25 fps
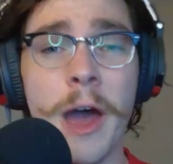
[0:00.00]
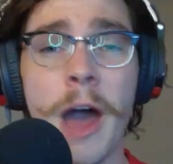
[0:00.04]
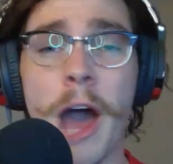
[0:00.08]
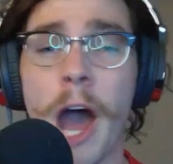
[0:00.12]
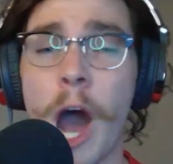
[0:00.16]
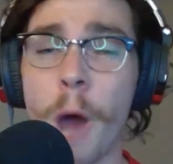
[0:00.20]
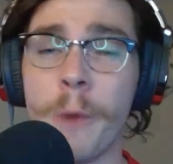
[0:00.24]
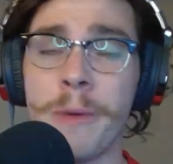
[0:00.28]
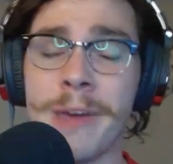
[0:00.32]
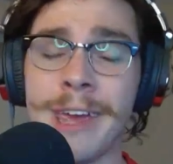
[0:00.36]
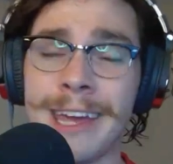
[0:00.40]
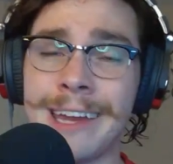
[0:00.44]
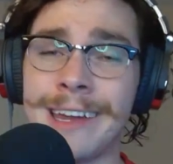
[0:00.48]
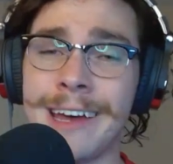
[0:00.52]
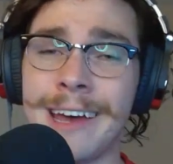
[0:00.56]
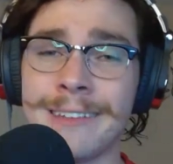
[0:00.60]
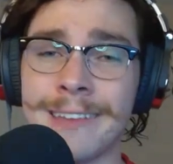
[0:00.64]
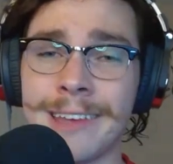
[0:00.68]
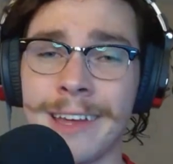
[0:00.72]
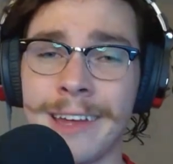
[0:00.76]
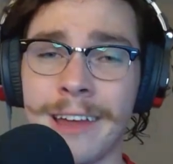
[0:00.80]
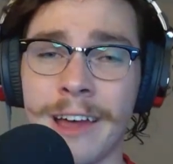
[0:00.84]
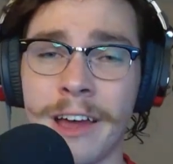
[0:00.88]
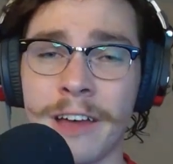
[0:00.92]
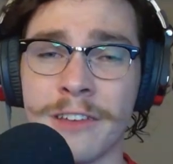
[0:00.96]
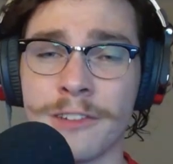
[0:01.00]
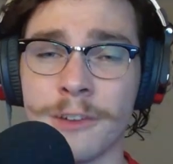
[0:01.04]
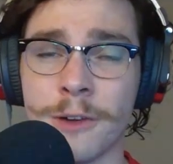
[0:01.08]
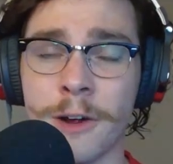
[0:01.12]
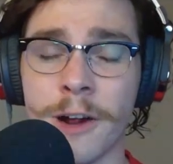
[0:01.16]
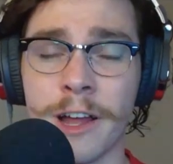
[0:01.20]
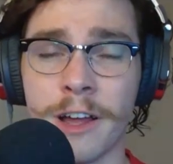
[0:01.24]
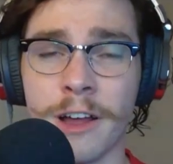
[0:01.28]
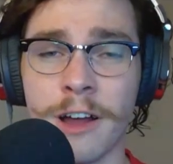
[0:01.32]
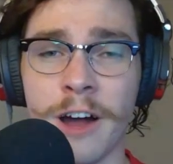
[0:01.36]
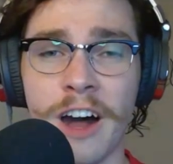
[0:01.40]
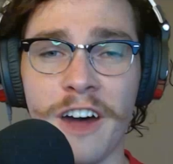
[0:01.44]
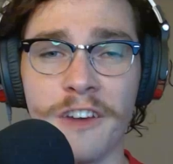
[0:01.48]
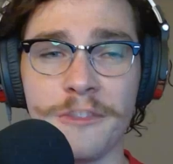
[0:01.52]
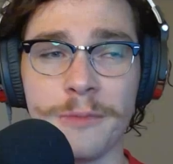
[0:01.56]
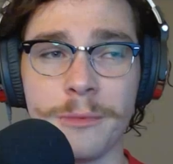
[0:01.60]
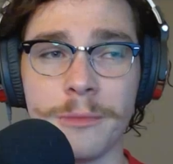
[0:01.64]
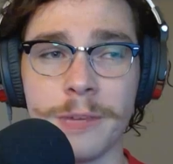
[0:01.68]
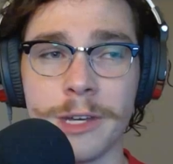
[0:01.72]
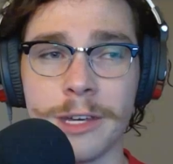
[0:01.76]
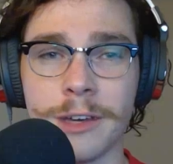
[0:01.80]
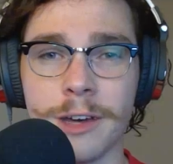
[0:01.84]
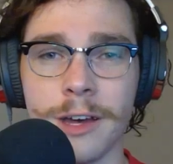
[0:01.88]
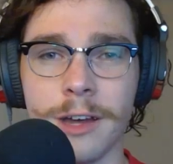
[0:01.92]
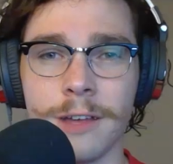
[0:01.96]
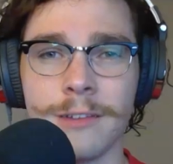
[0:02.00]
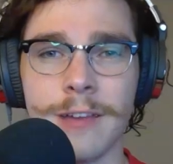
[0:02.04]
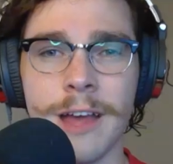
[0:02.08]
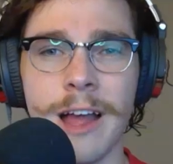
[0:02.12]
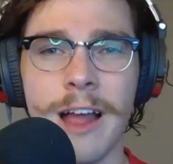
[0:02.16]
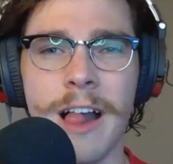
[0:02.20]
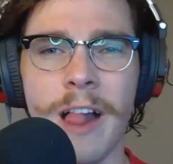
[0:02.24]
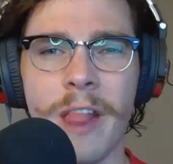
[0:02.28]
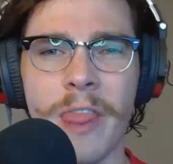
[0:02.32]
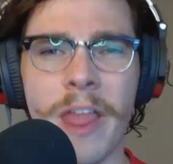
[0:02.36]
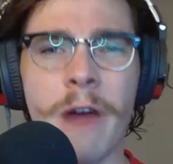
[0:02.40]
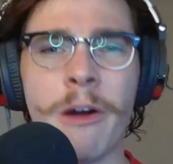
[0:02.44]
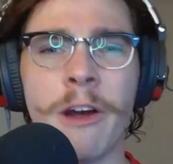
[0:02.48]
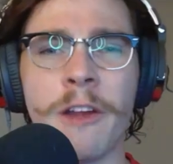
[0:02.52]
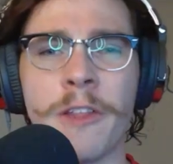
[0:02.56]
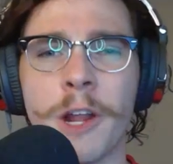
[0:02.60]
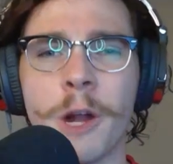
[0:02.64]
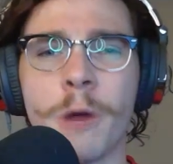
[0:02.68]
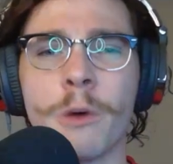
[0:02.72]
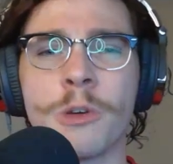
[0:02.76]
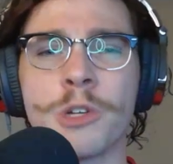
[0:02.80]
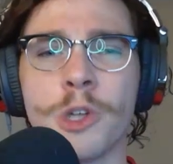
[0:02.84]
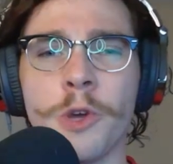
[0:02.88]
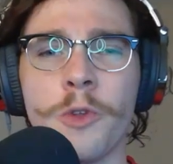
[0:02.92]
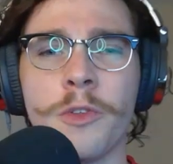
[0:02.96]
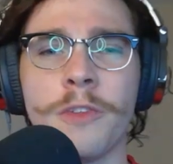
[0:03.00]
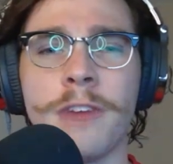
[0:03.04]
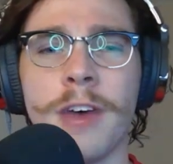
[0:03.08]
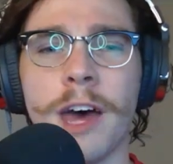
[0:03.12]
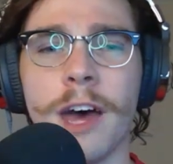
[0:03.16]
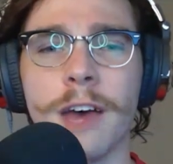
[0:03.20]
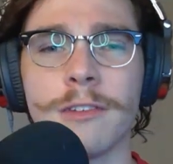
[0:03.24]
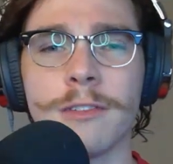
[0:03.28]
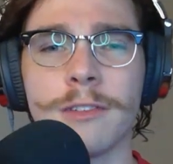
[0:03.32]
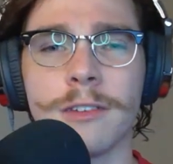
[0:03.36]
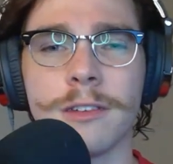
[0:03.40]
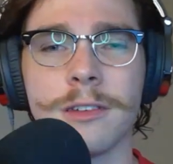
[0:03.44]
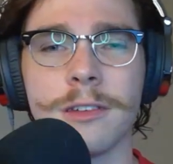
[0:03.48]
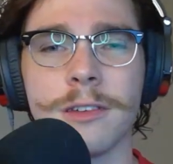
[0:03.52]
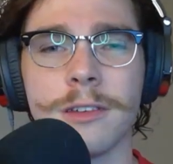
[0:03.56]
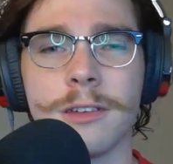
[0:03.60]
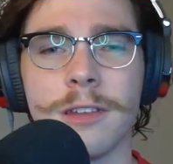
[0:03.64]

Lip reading: I hope he does get a start at Kauffman because that right there will show the test.